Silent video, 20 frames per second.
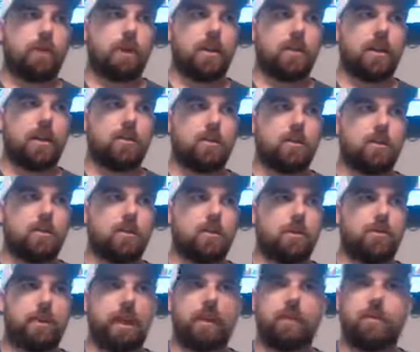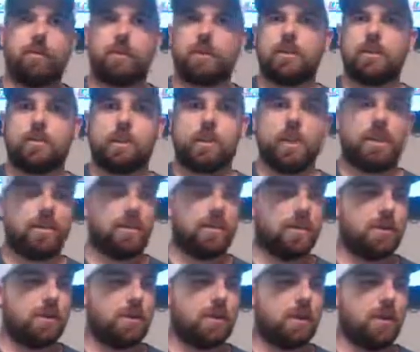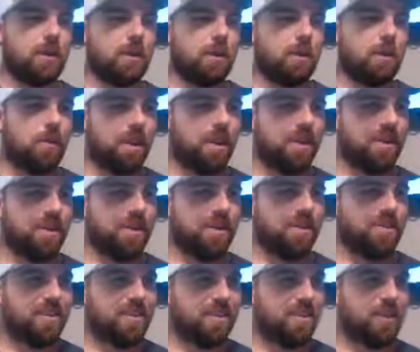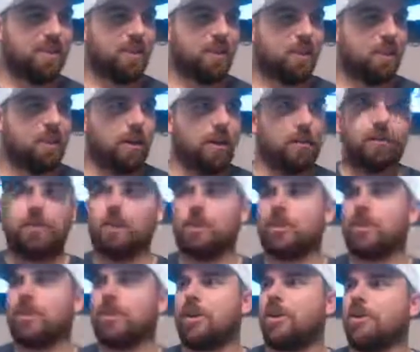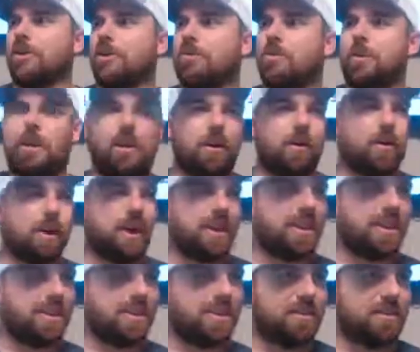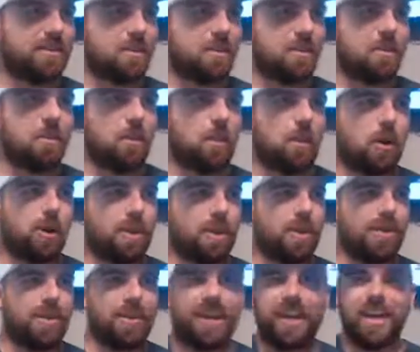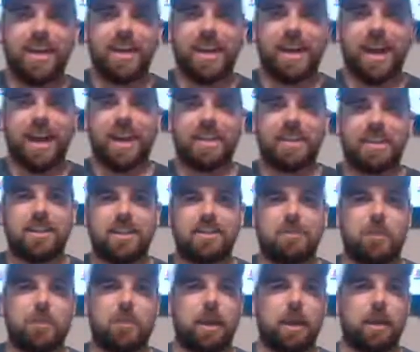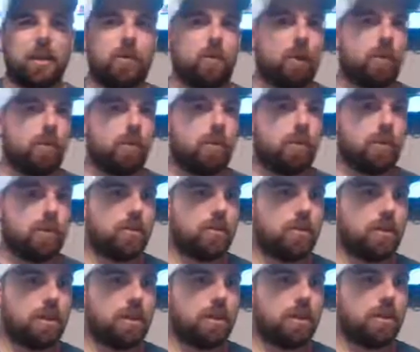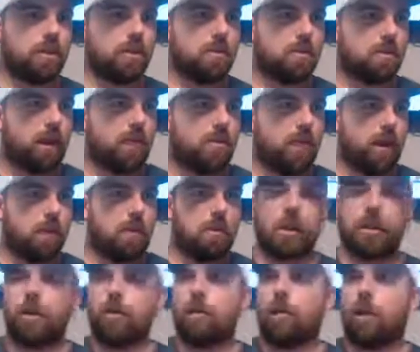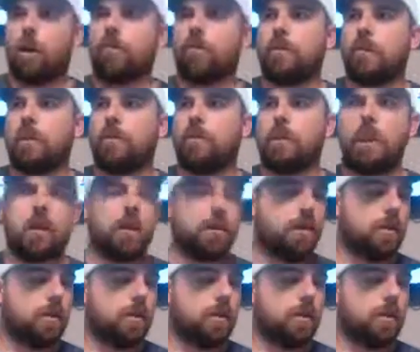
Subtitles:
One of them was with Nathan Smee, who's one of the most versatile speedo racers in the modern era. Tell us a bit about your rivalry between the Smee family and the Wright family.